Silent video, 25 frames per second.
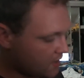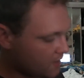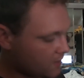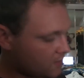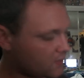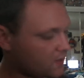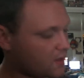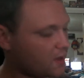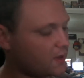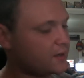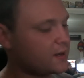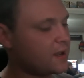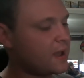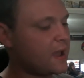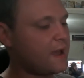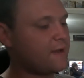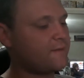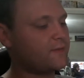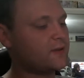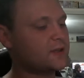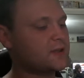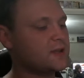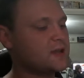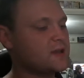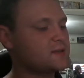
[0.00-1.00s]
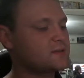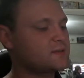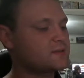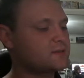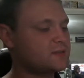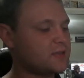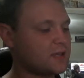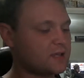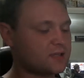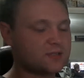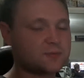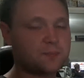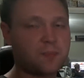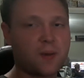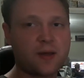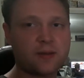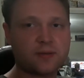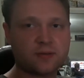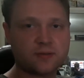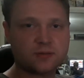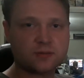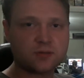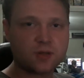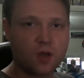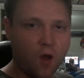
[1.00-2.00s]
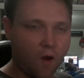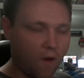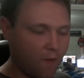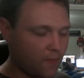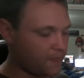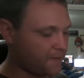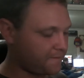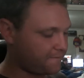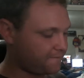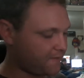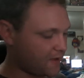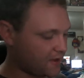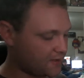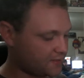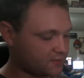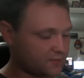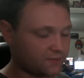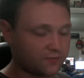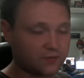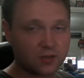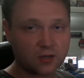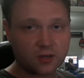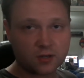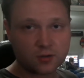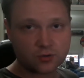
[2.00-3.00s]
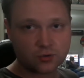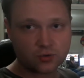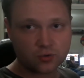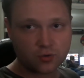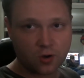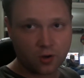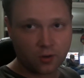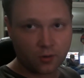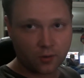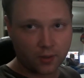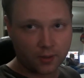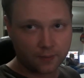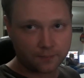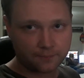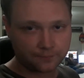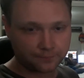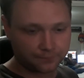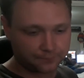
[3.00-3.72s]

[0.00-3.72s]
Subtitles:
The idea of having 6 buttons on the face of the controller.